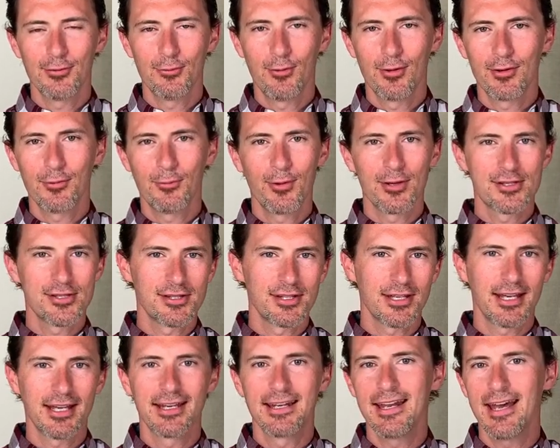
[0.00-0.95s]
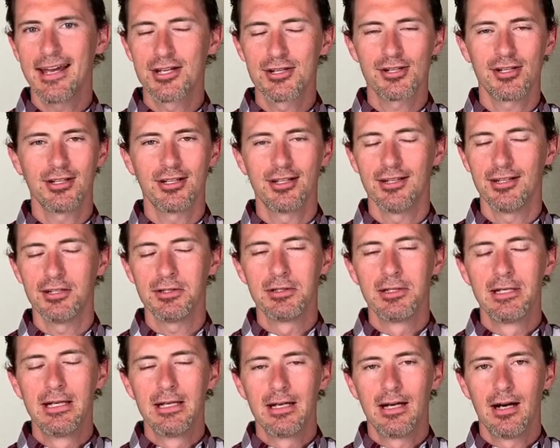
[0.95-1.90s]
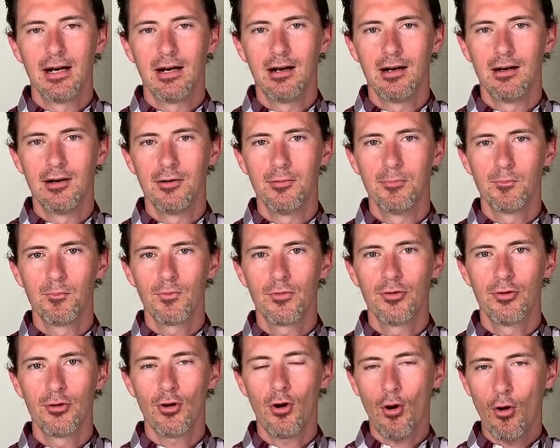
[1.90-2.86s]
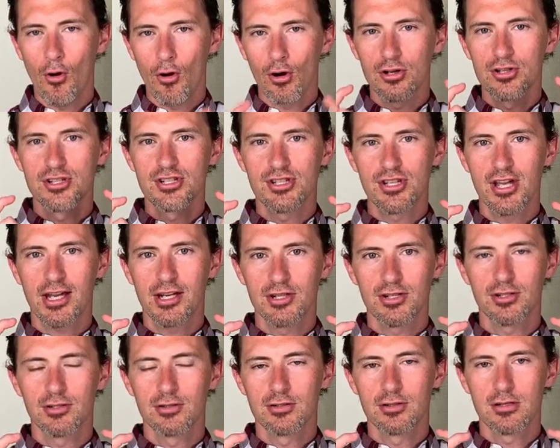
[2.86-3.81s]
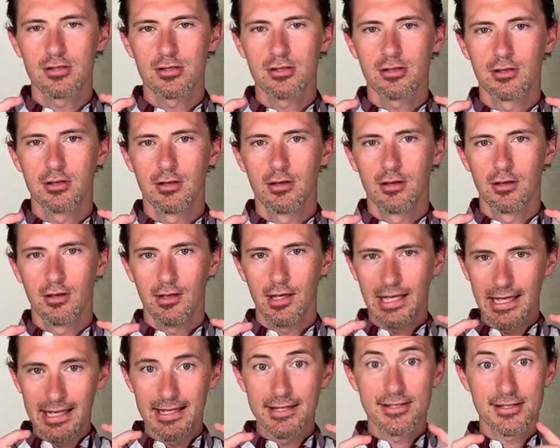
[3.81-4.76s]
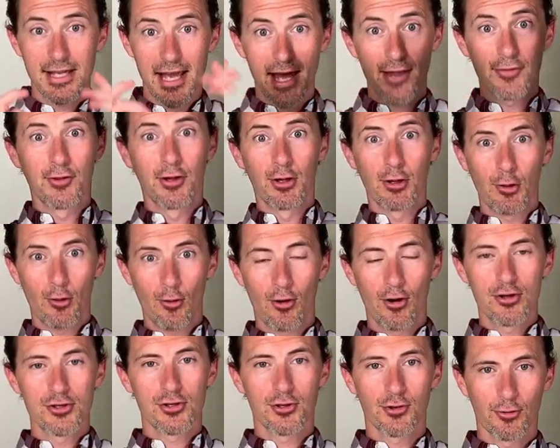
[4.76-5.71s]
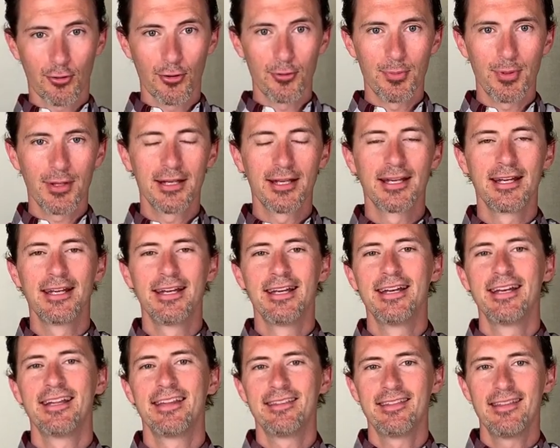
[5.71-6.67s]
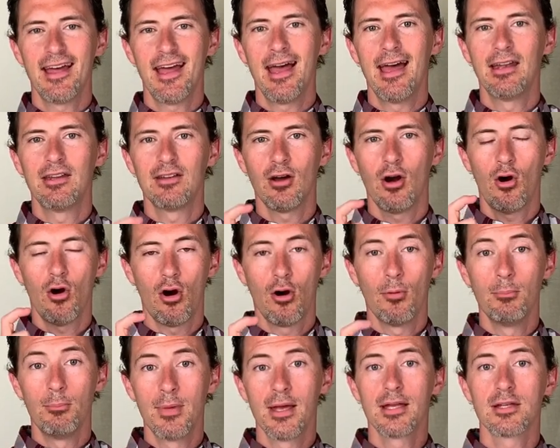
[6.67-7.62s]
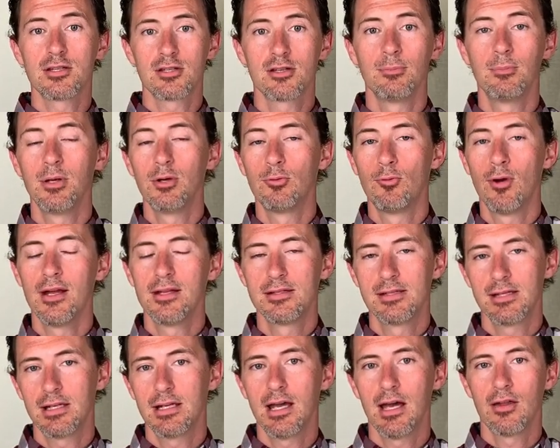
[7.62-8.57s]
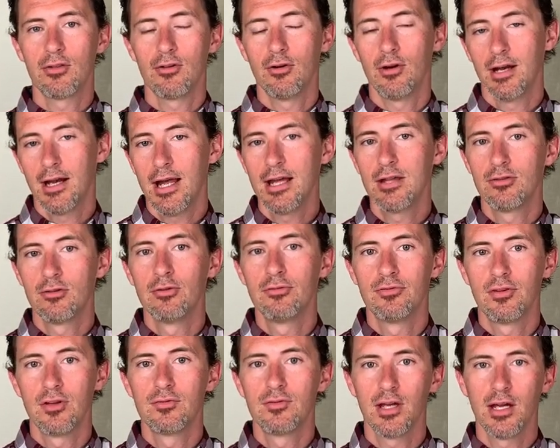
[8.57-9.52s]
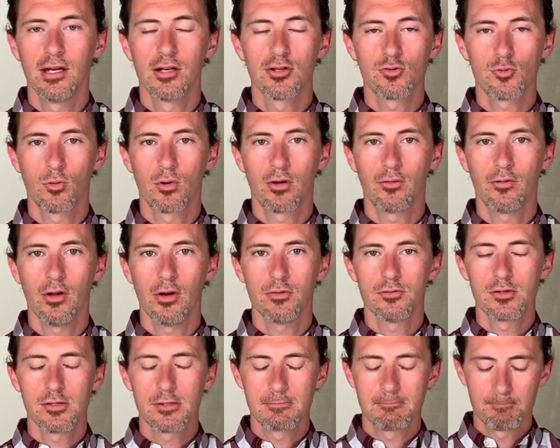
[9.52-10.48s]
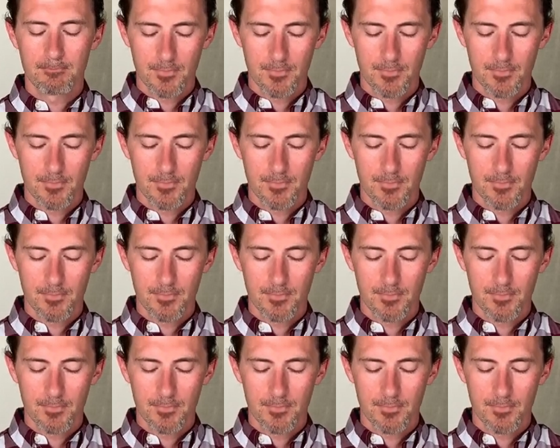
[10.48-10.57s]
What's the connection here? There are sections inside the larger grouping that are meant to be read together, and 8 through 15 is one of those.